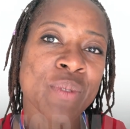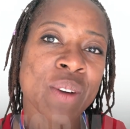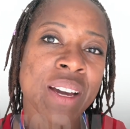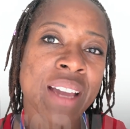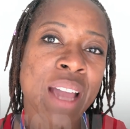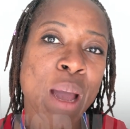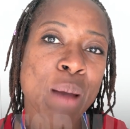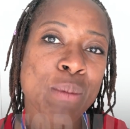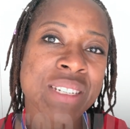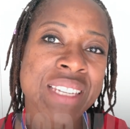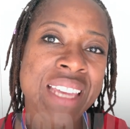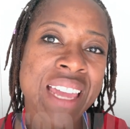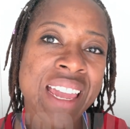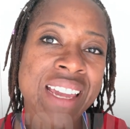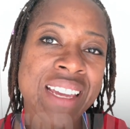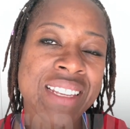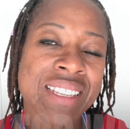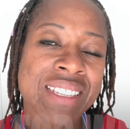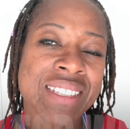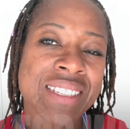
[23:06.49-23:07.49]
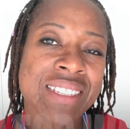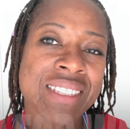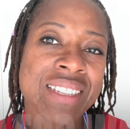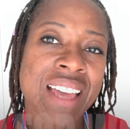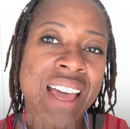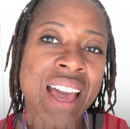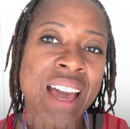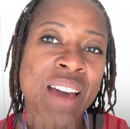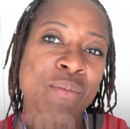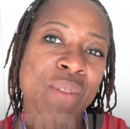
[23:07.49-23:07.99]
my updates
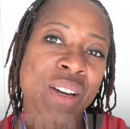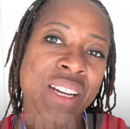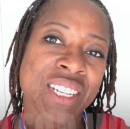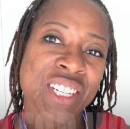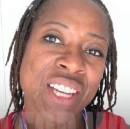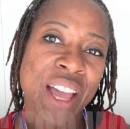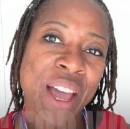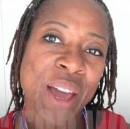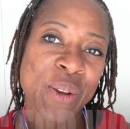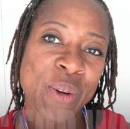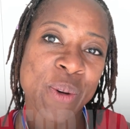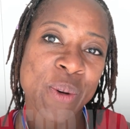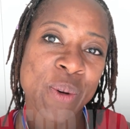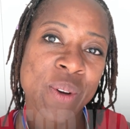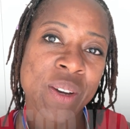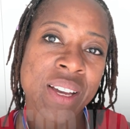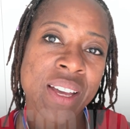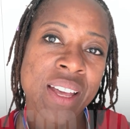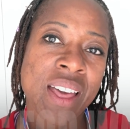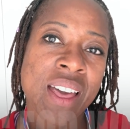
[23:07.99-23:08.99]
and my channel.